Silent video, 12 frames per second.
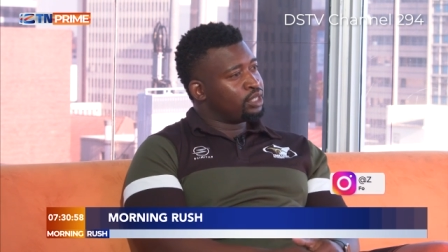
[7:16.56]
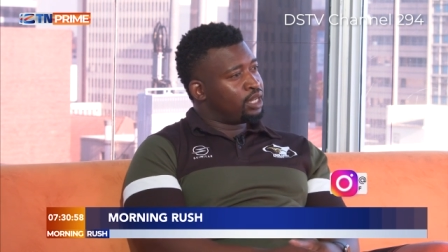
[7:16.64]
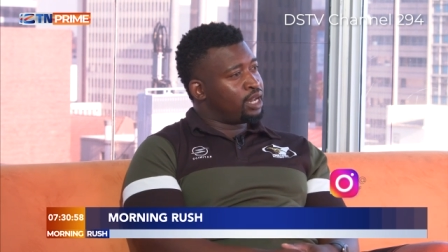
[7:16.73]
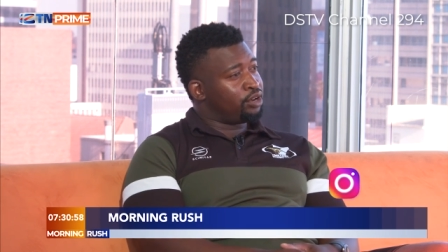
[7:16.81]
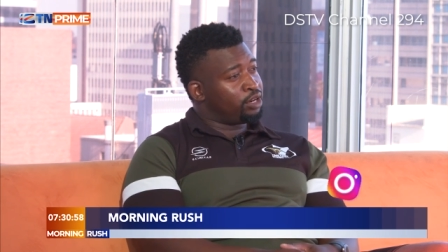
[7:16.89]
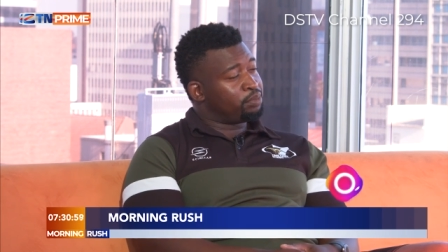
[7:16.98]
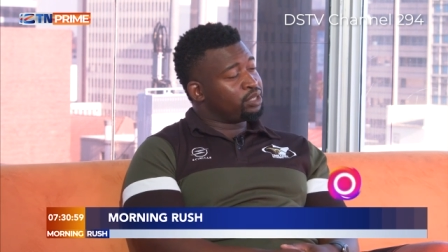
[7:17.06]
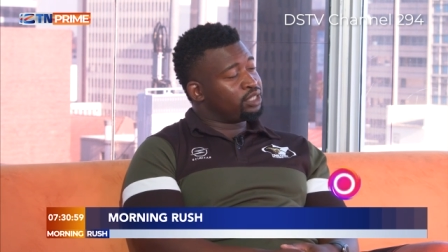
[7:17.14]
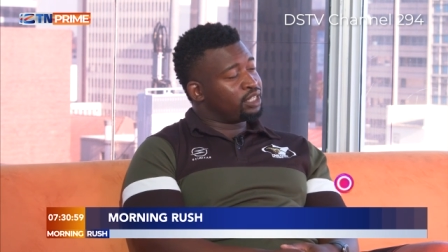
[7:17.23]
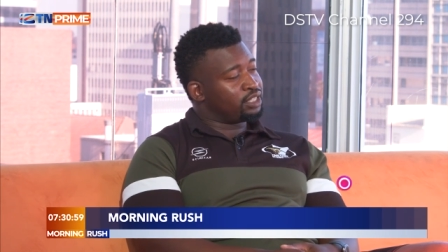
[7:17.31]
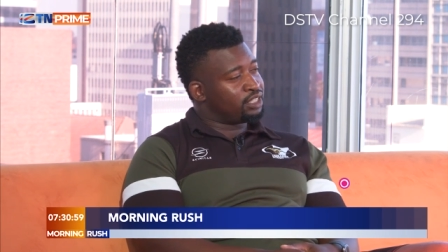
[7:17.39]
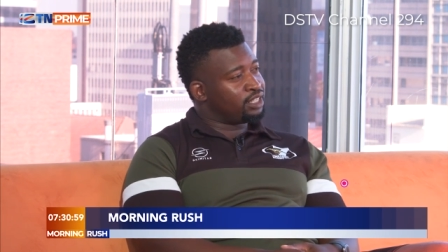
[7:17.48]
uh, rapid
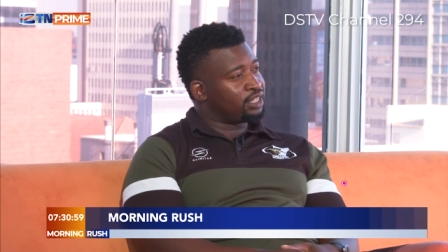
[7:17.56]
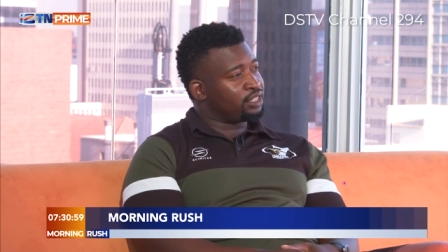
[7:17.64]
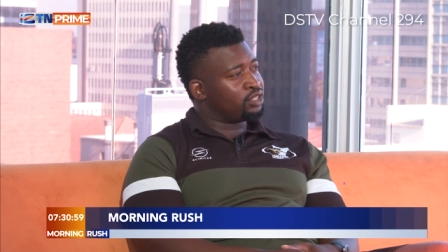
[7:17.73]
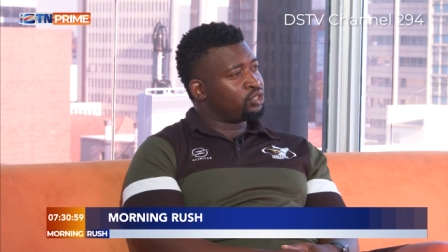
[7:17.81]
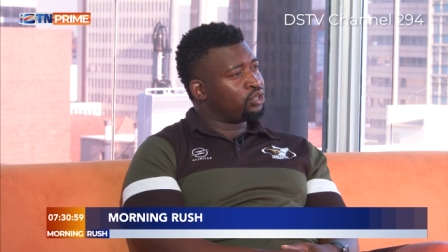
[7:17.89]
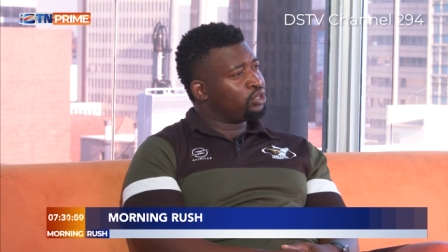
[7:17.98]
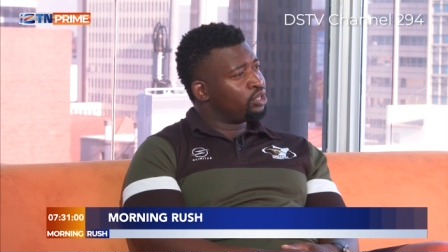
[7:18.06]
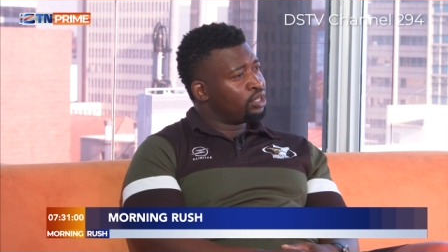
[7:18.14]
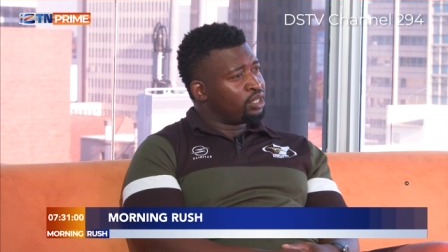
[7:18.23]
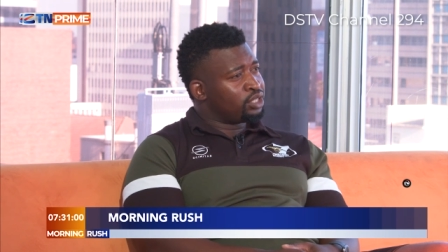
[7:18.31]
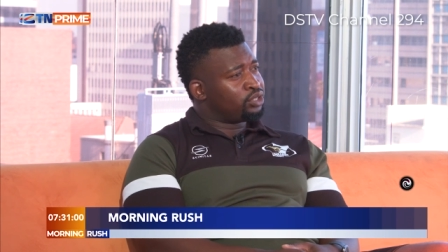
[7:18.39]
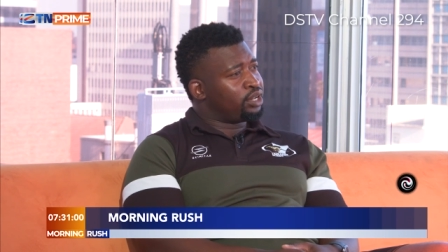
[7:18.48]
charge tickets. So
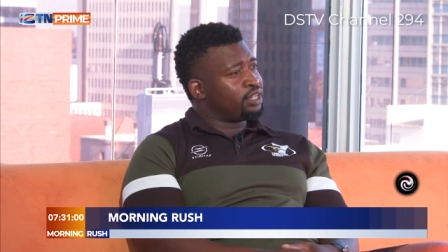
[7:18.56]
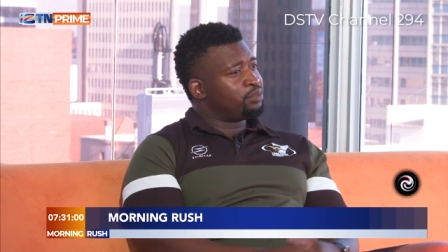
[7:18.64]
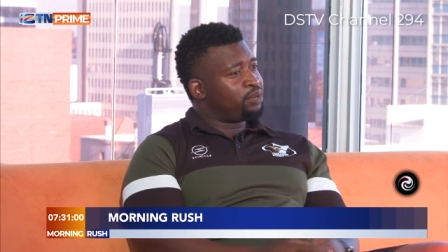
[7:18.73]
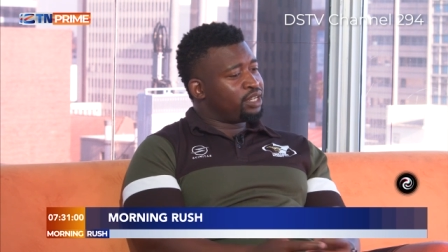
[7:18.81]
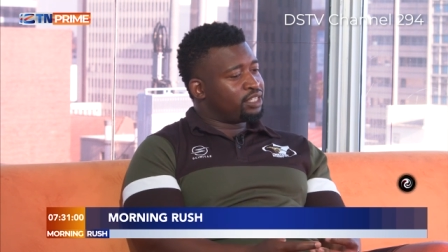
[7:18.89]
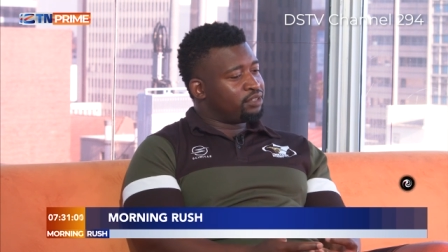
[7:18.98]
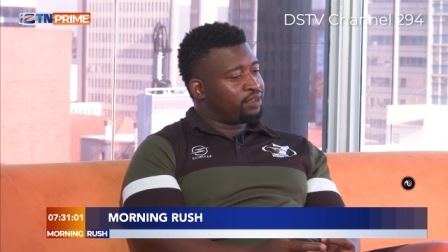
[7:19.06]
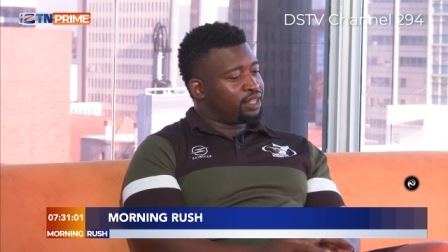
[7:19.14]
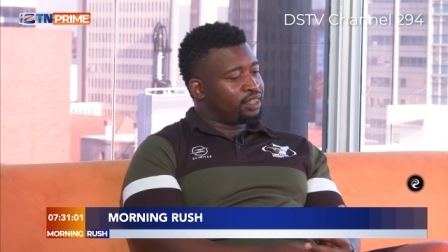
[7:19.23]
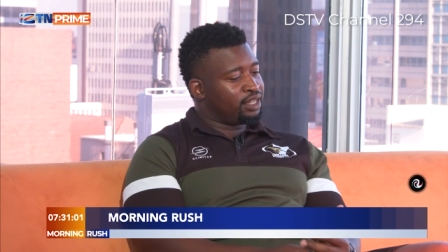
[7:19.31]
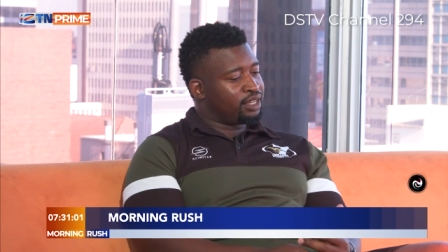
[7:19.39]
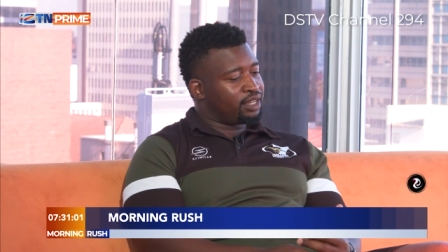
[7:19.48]
so it's massive. I
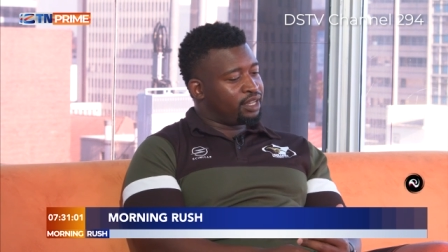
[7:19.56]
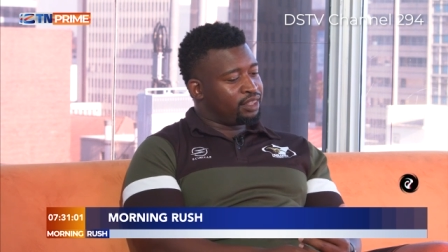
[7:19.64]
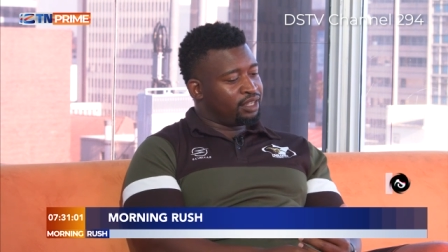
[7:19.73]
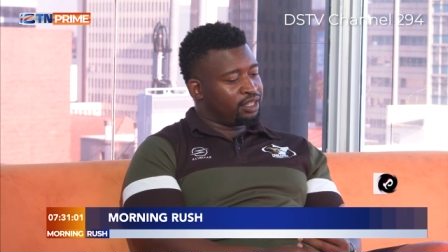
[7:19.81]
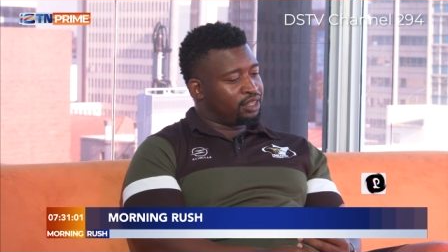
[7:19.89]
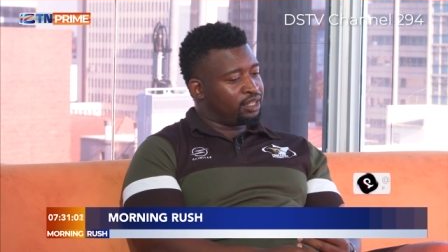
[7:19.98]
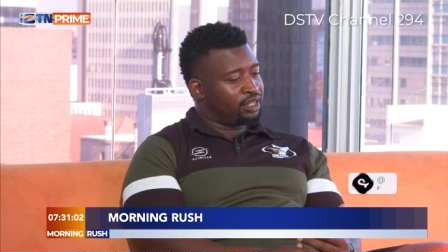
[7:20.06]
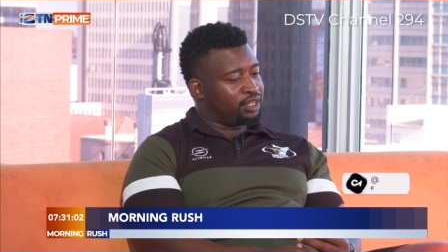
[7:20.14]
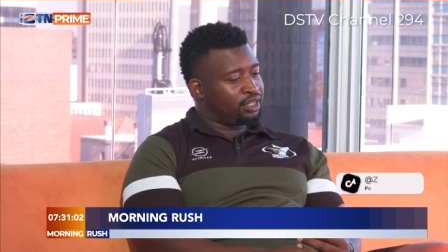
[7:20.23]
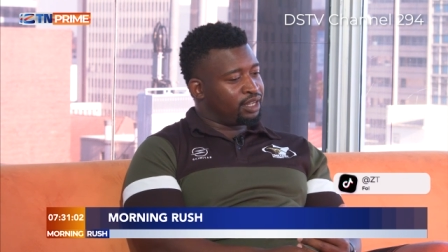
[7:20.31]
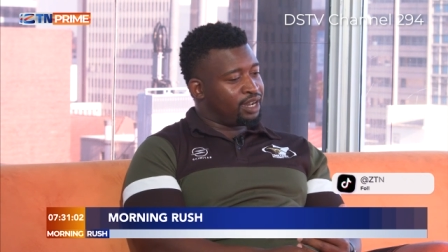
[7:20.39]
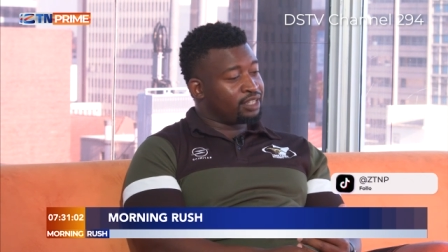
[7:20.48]
think I think
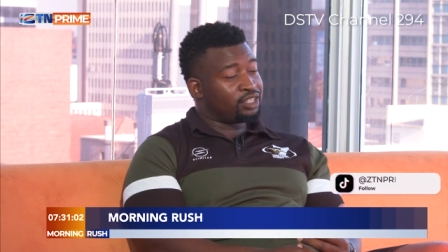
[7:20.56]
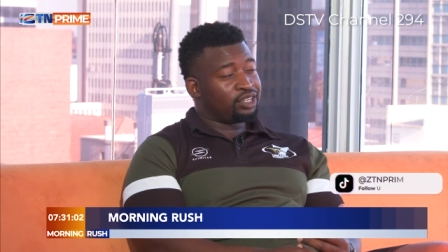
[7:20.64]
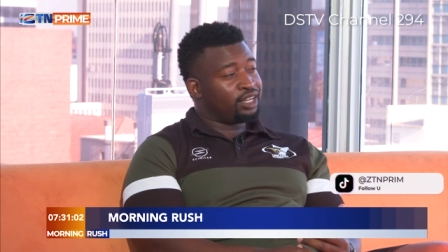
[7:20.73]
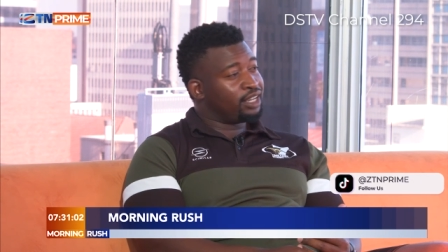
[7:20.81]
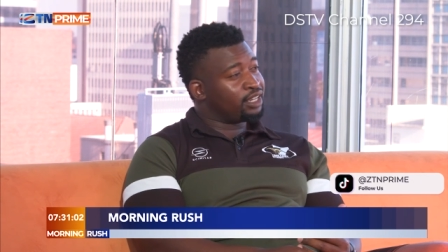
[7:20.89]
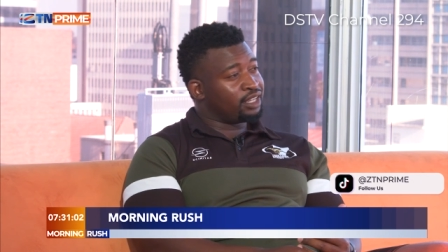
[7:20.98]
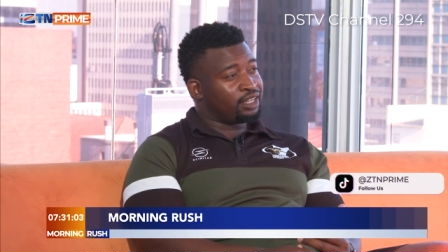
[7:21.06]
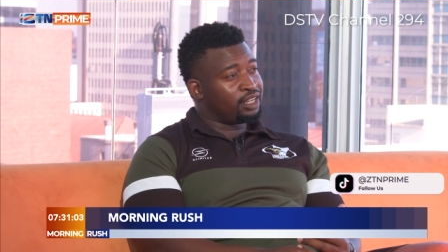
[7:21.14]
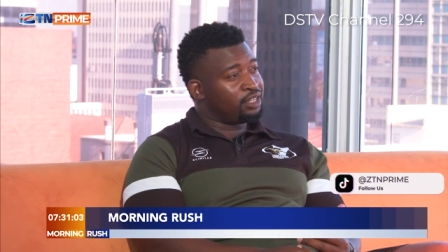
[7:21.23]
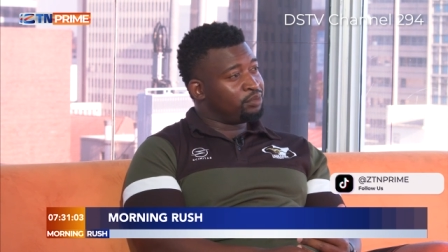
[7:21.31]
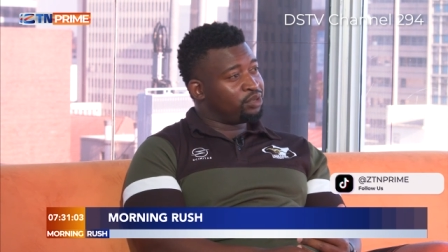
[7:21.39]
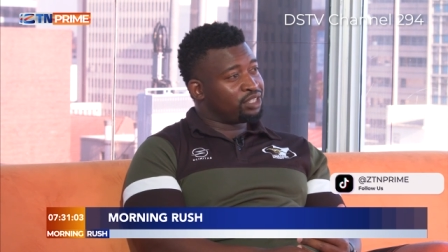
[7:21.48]
the guys are not lacking in
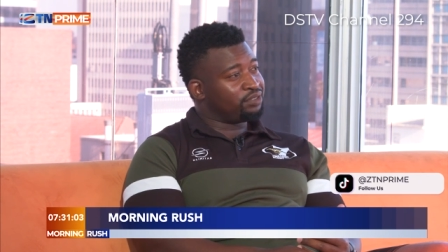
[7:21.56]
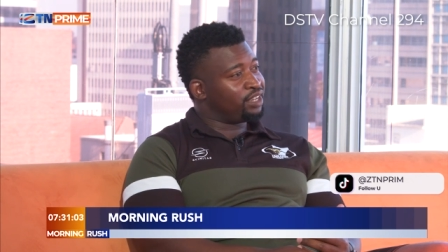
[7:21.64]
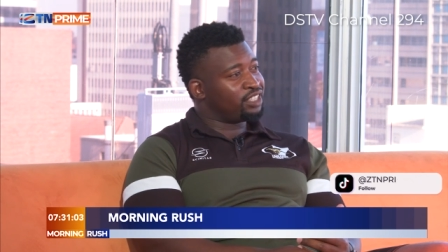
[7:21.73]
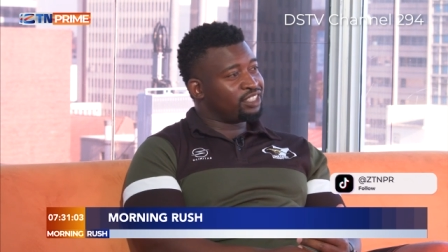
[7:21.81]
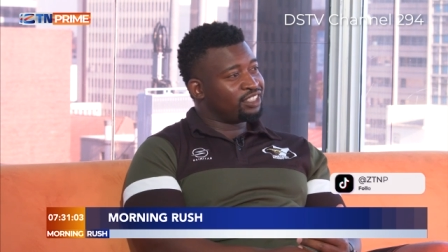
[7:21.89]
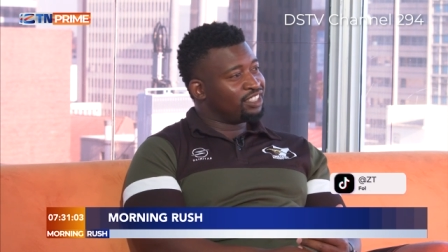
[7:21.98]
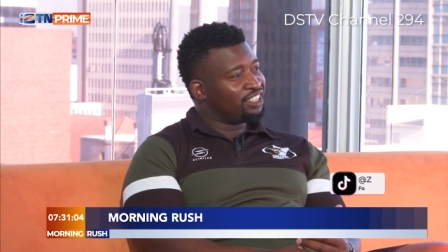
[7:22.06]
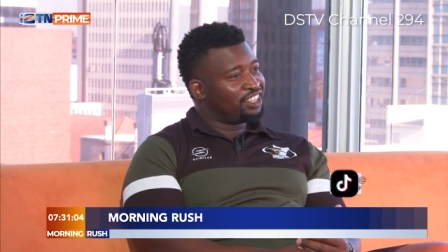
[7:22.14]
any motivation.